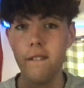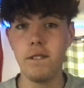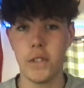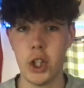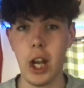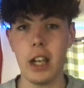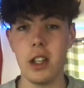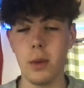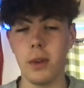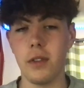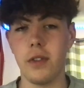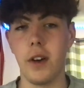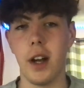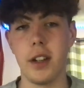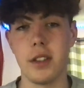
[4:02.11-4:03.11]
genuine
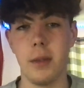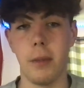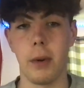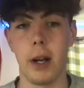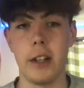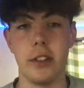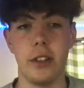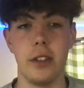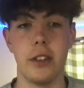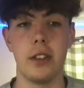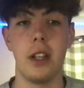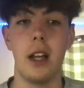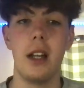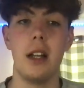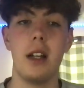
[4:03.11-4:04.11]
first impressions.
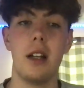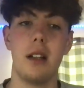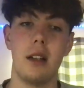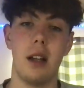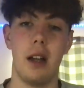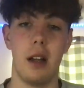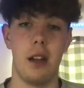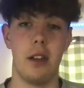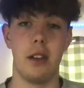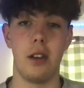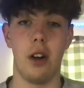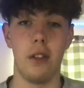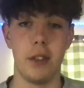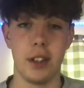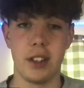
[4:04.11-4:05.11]
And
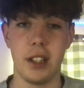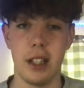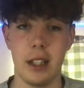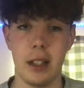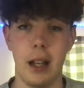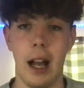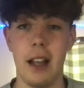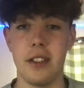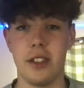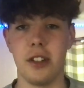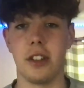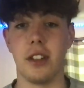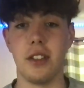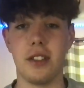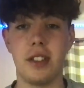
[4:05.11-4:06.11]
obviously, as you
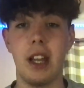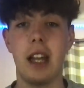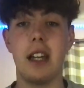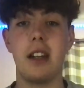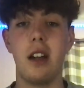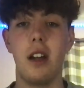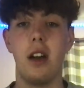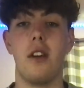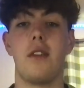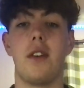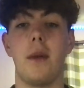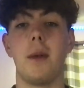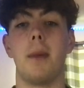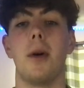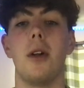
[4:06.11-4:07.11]
can see
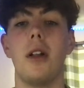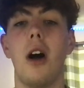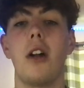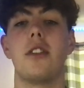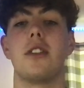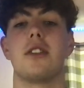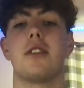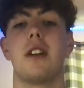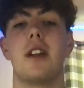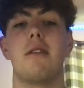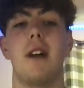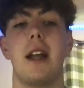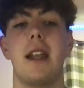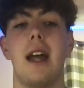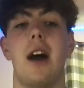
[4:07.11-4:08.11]
from the poll on your screen
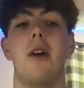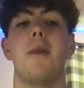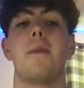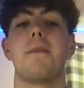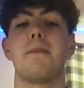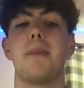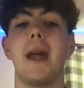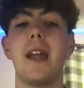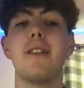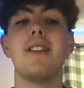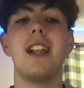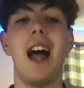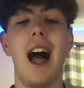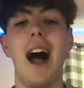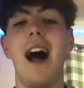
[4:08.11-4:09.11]
right now,
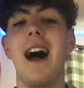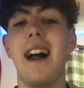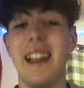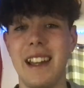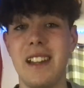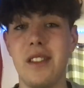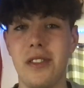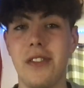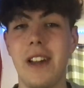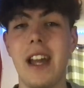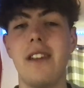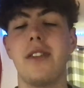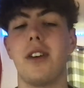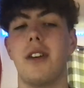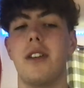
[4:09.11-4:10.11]
people are in
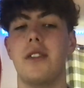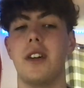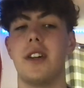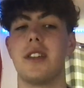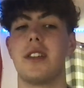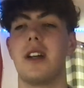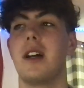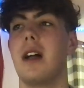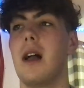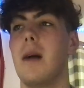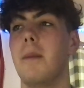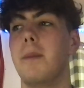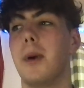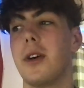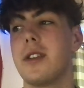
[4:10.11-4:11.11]
favour of it.
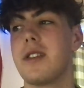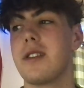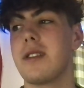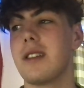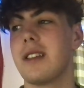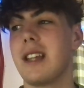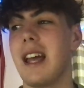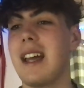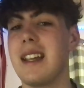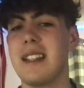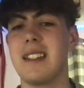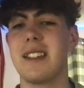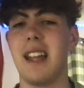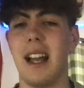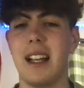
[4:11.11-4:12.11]
But there
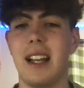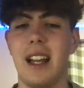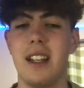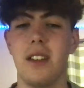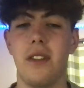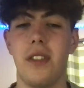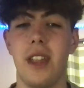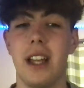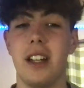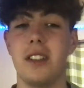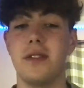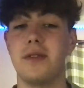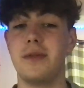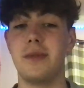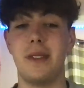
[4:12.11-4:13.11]
is that kind of thing
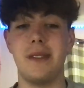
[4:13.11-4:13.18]
of,